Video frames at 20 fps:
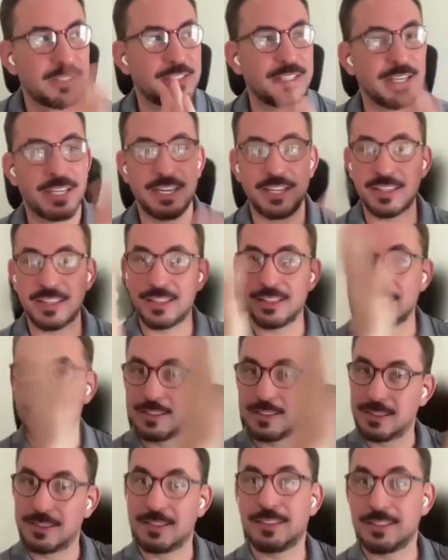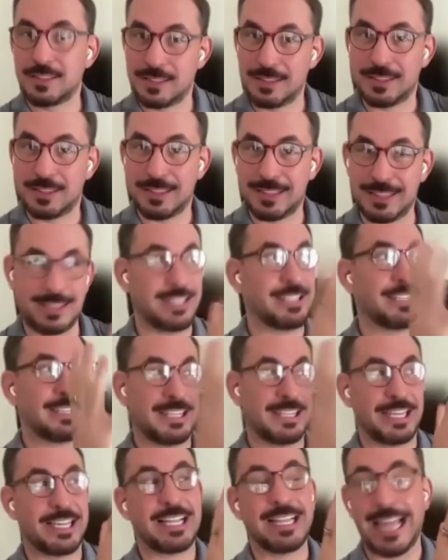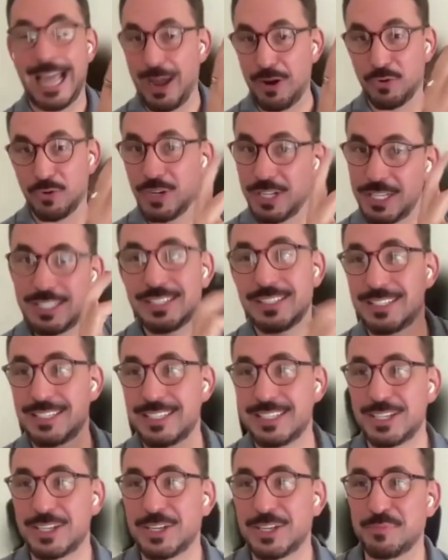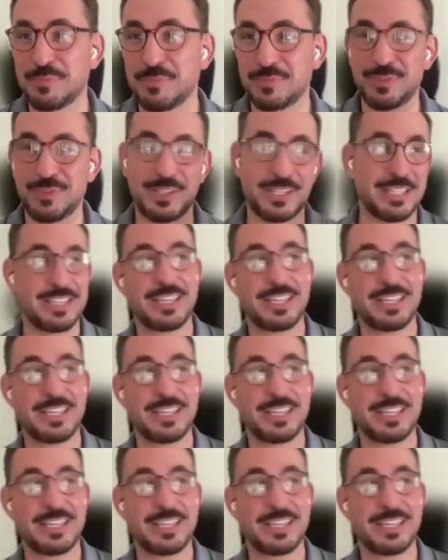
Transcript: stick it in the cloud, in